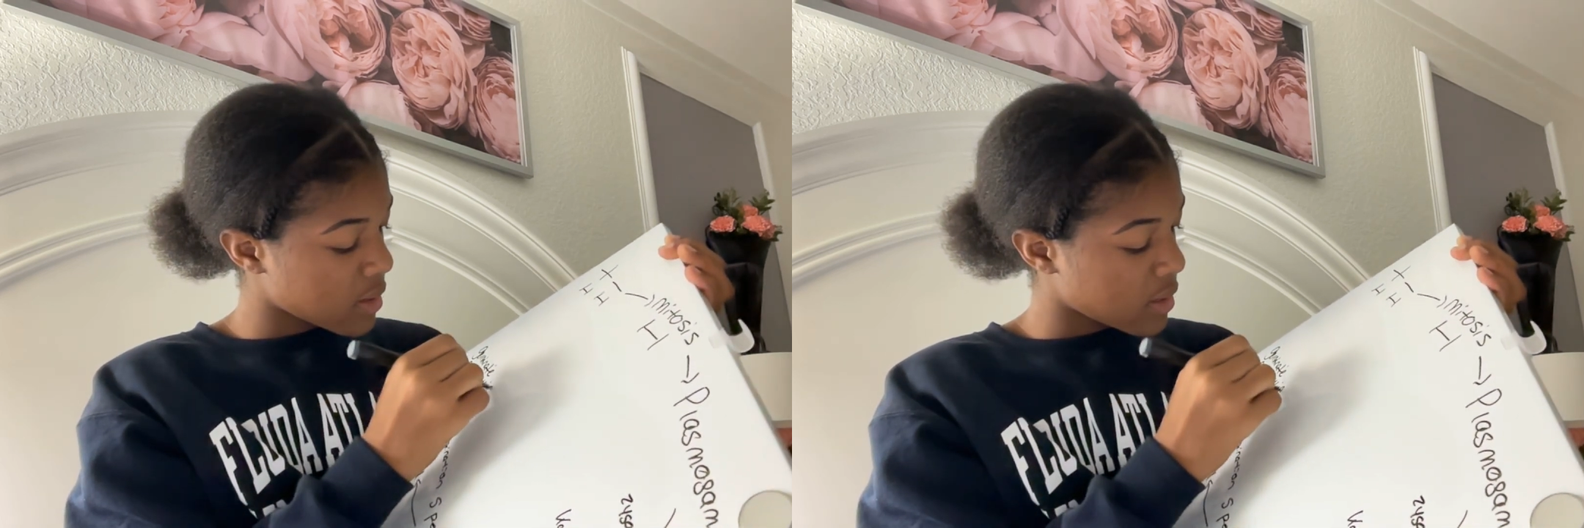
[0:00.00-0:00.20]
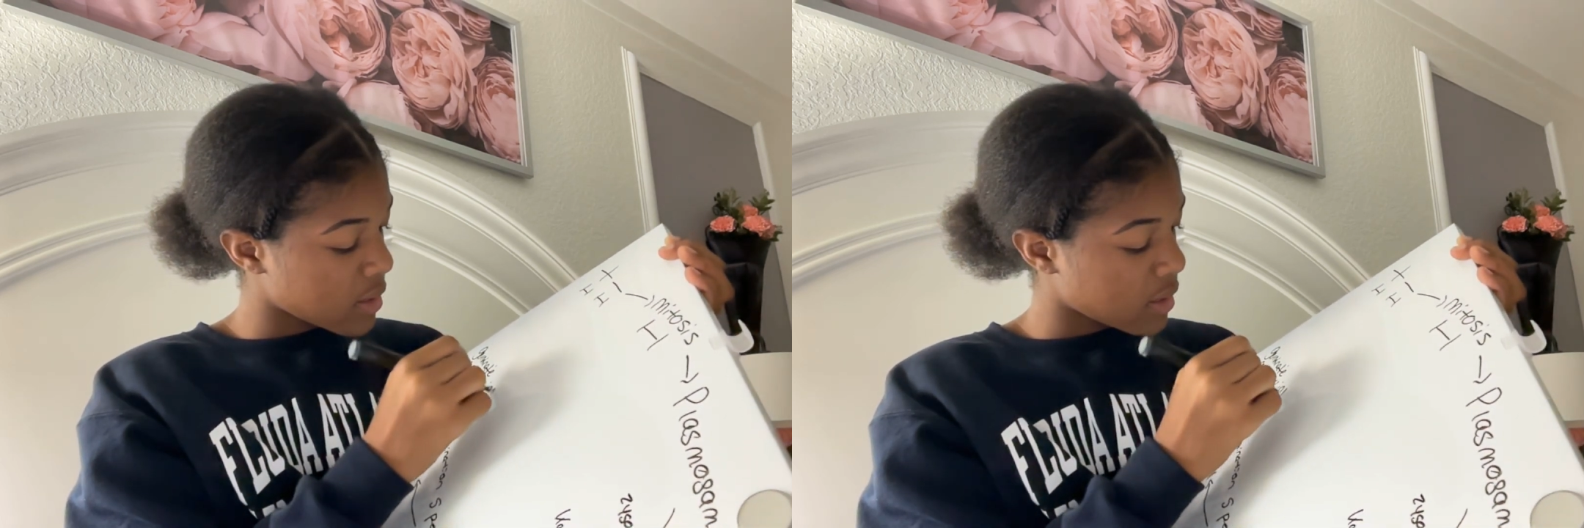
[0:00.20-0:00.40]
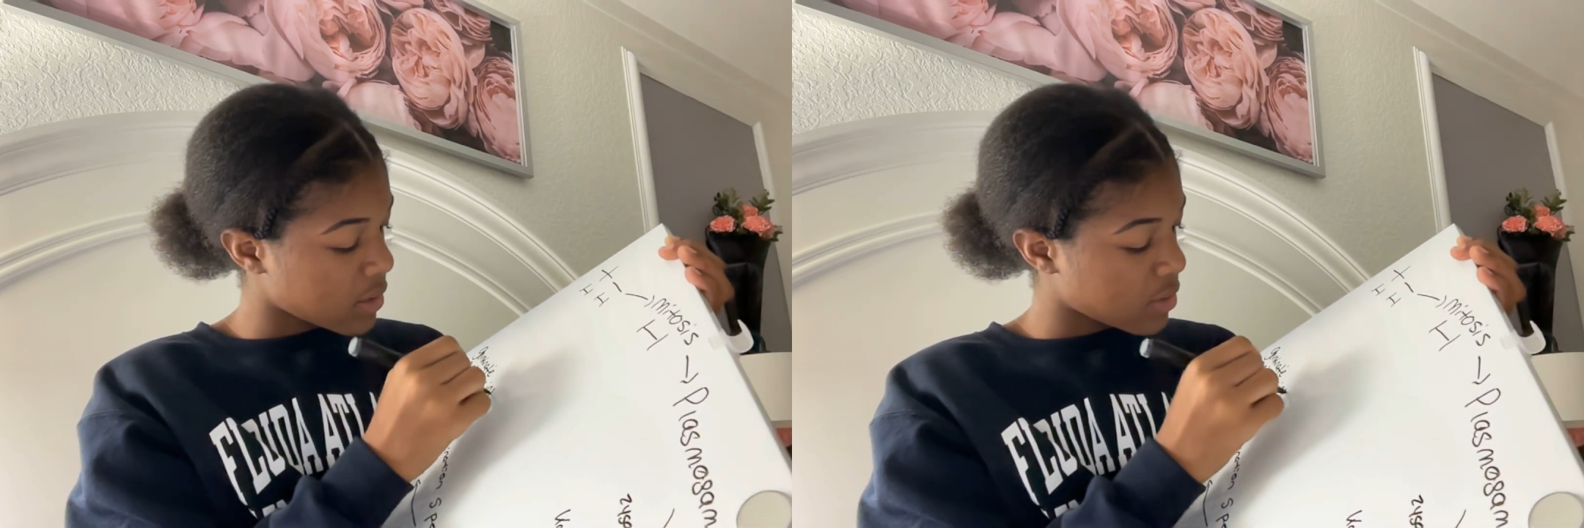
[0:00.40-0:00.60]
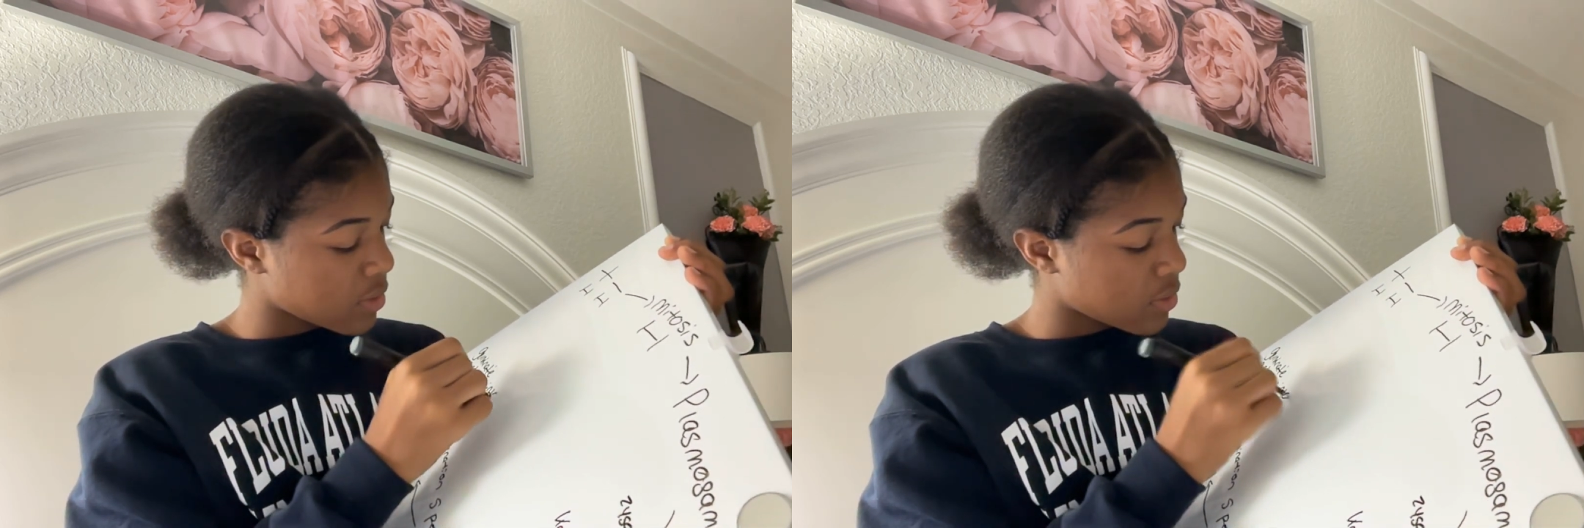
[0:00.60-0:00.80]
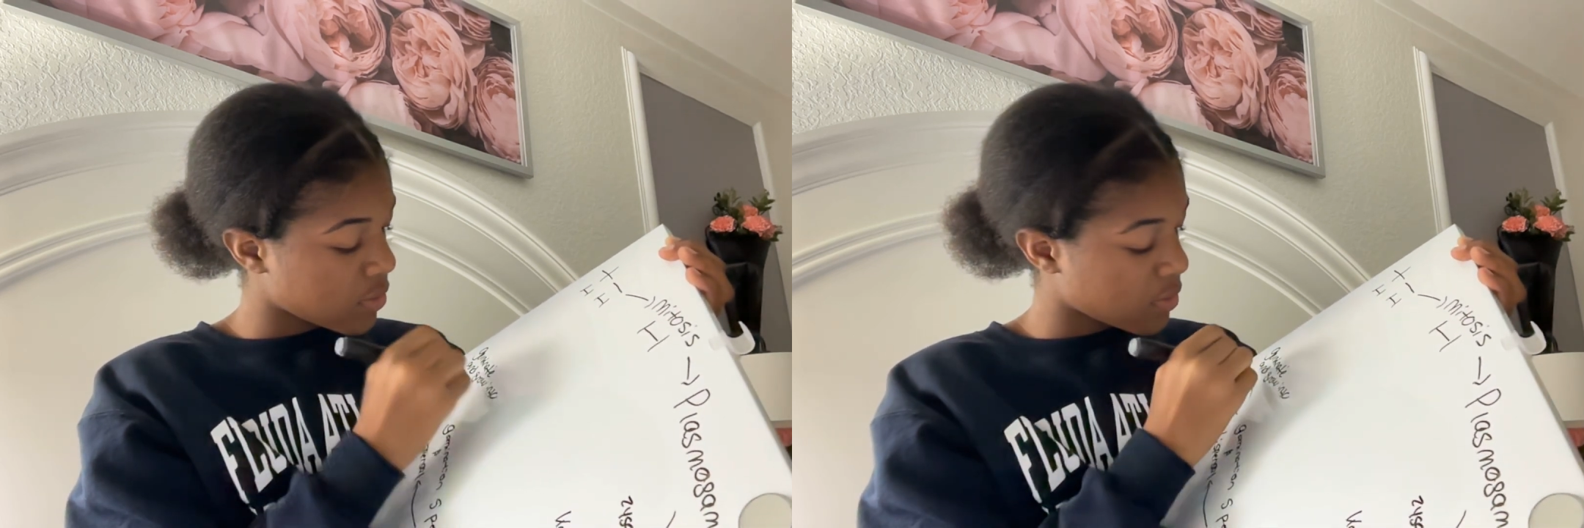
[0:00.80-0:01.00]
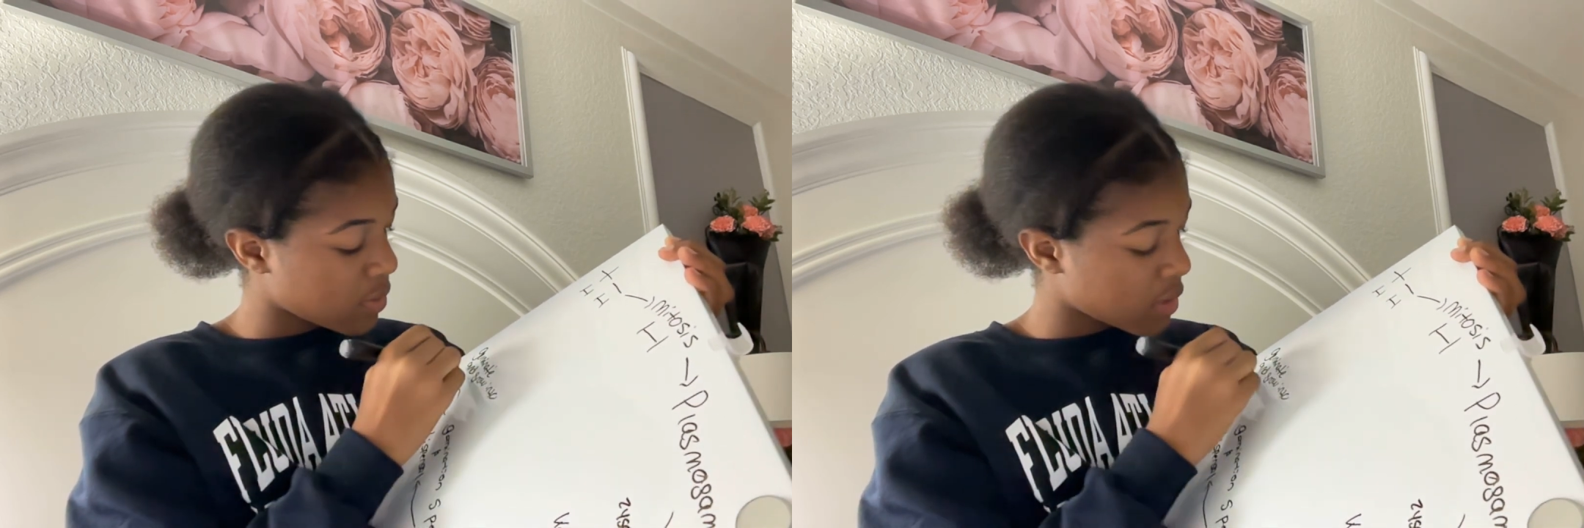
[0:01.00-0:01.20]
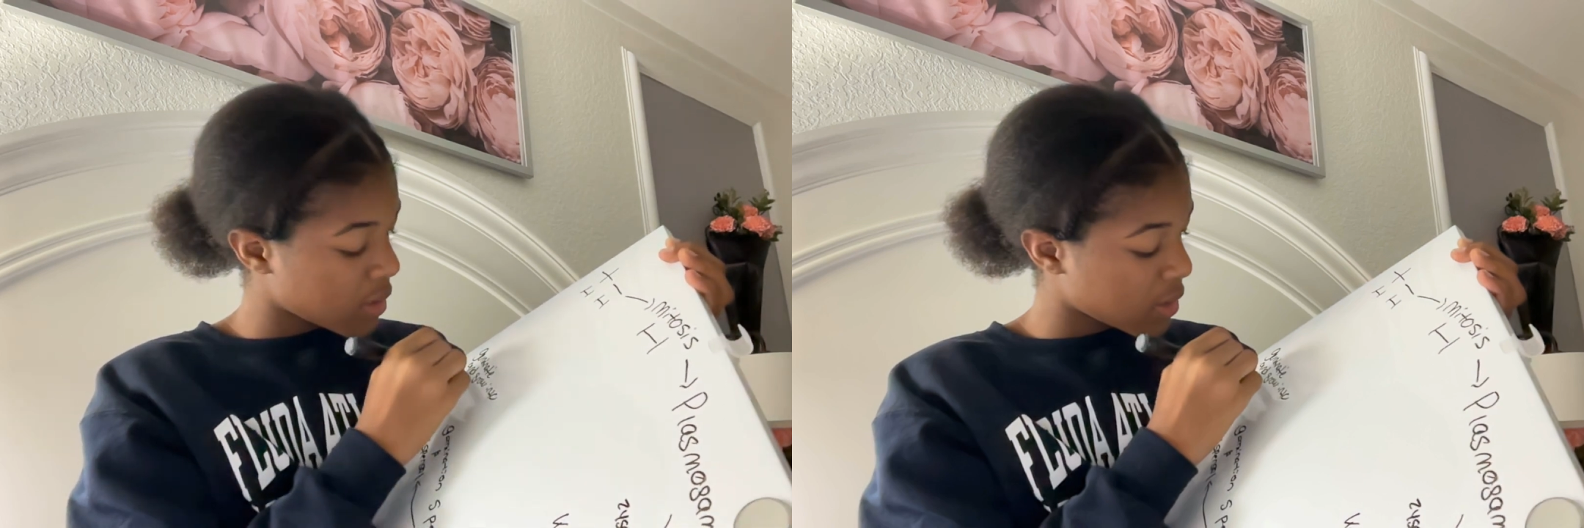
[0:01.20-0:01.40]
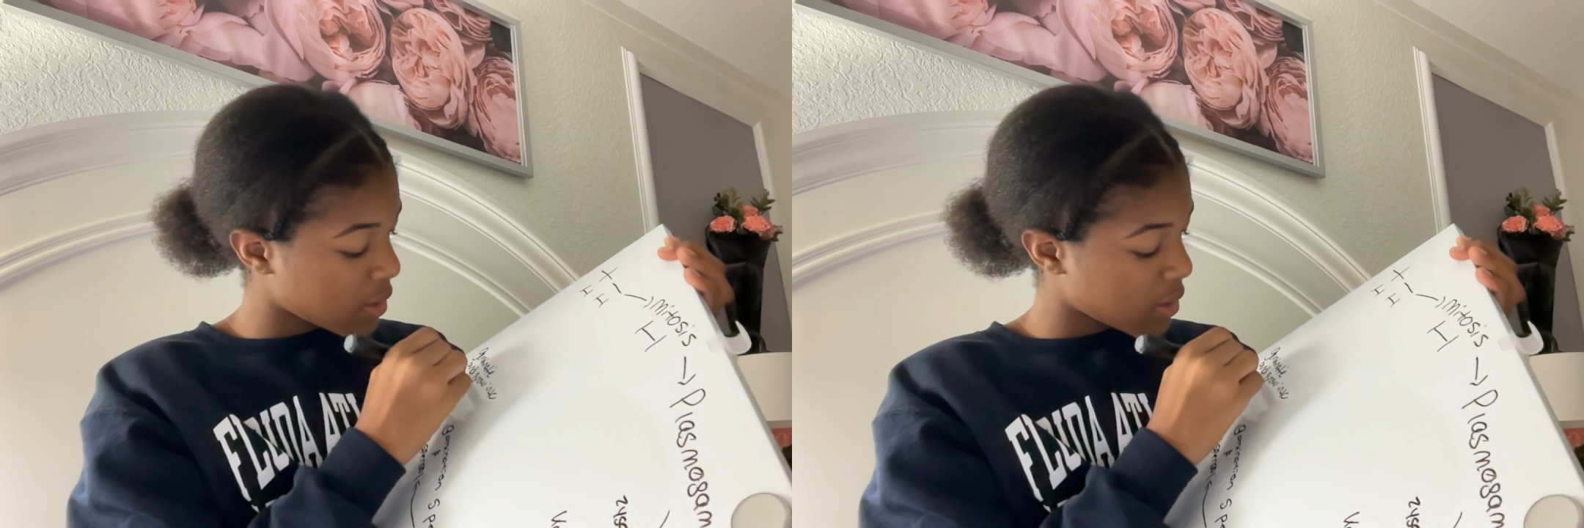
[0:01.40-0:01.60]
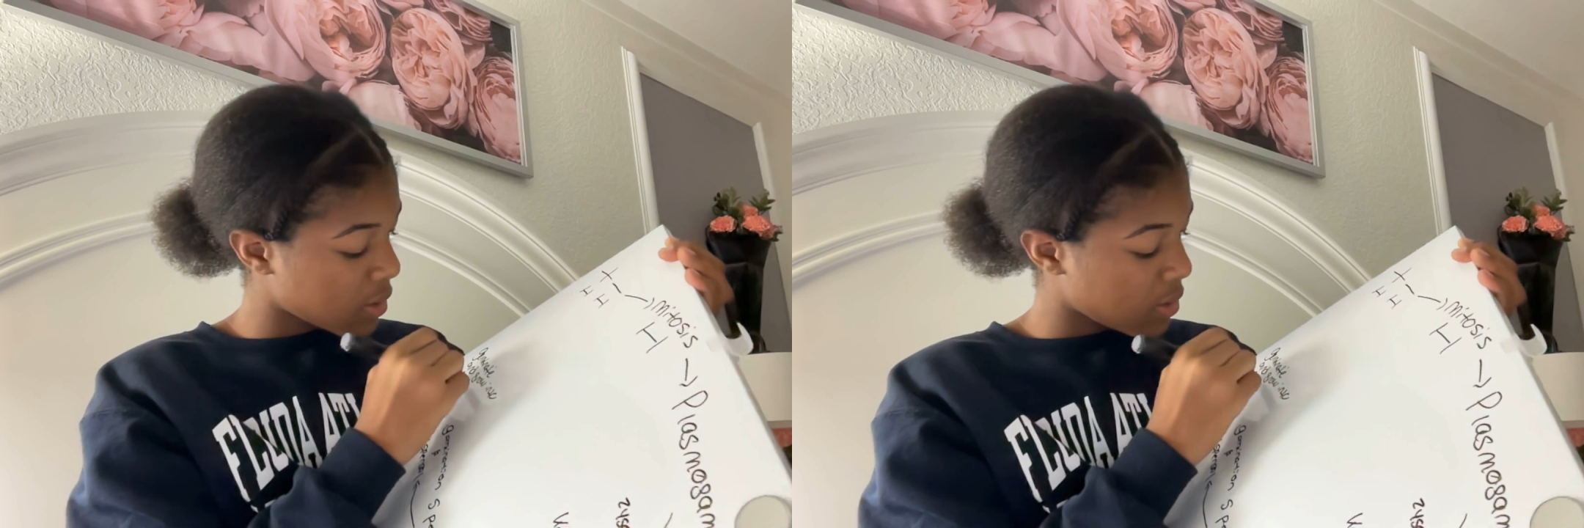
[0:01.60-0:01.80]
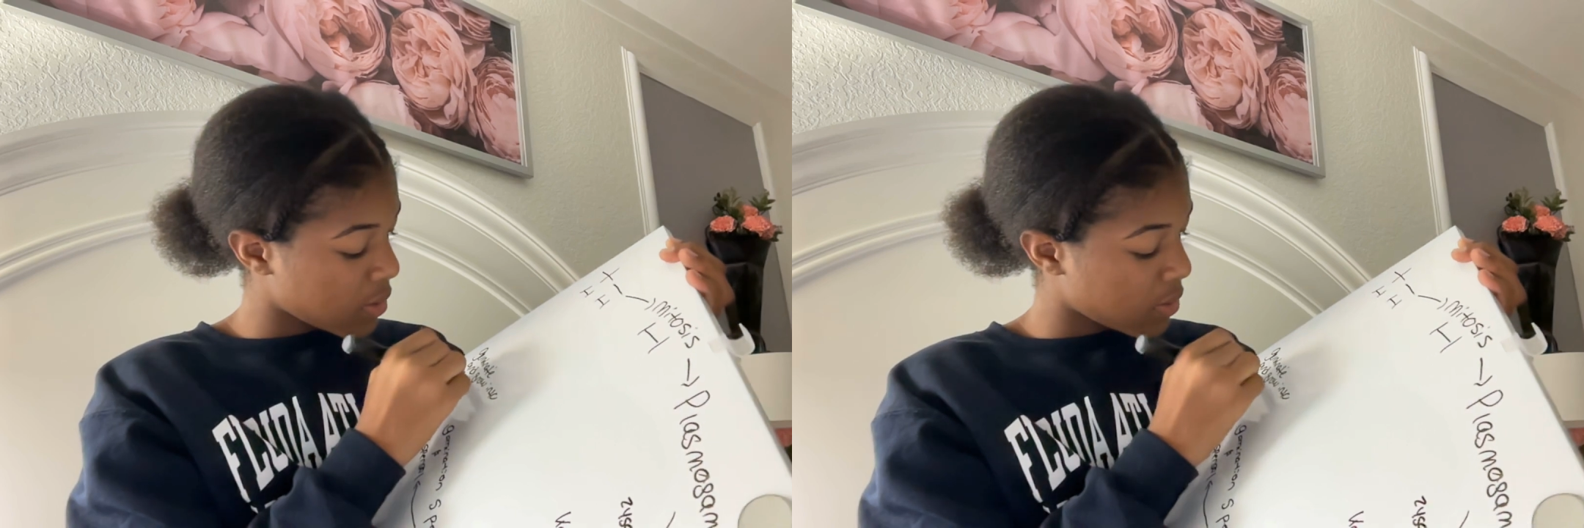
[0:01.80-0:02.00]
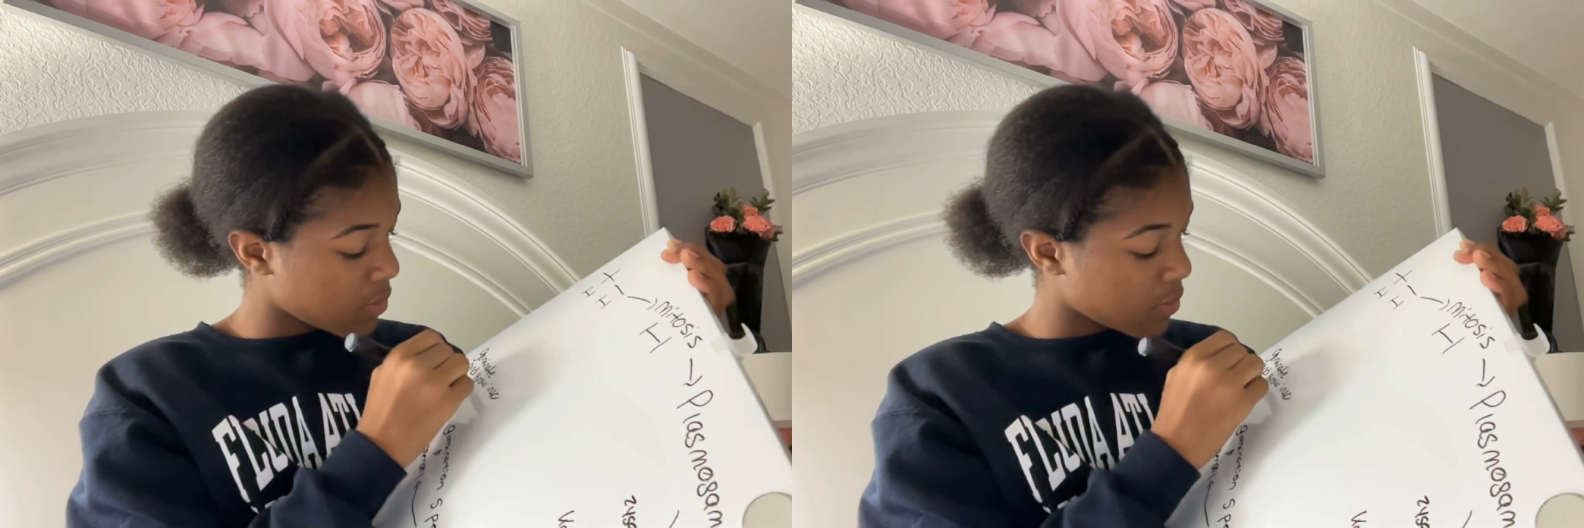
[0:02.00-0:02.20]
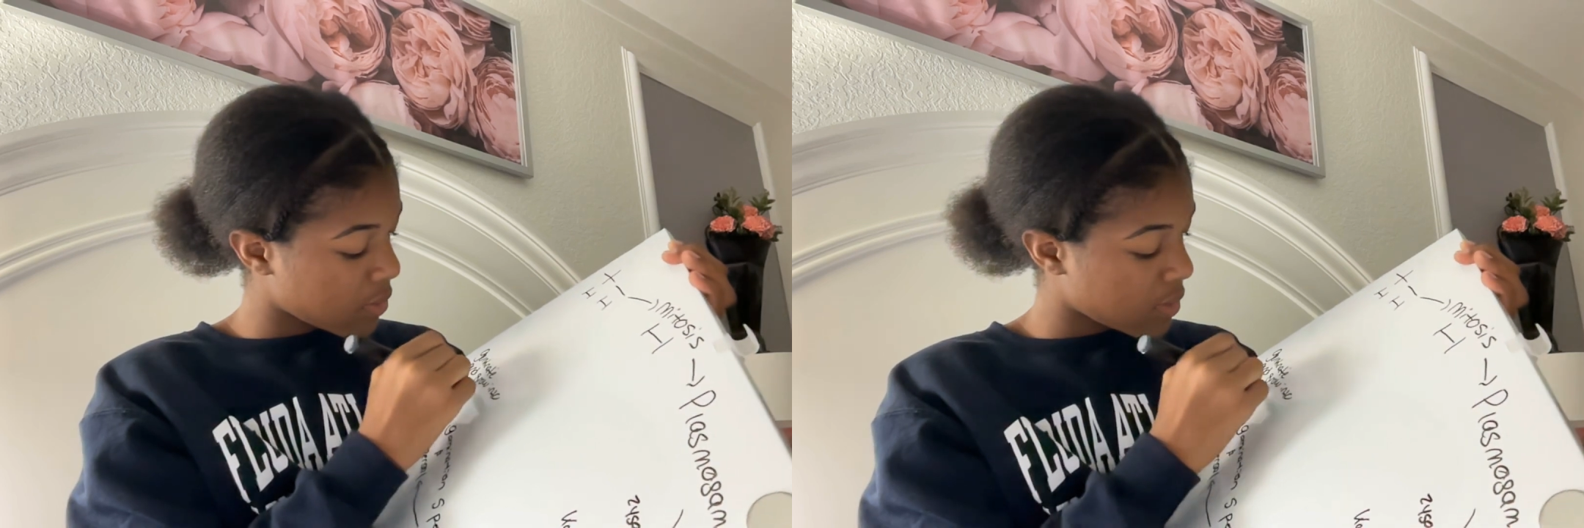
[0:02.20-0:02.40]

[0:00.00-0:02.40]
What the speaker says: into new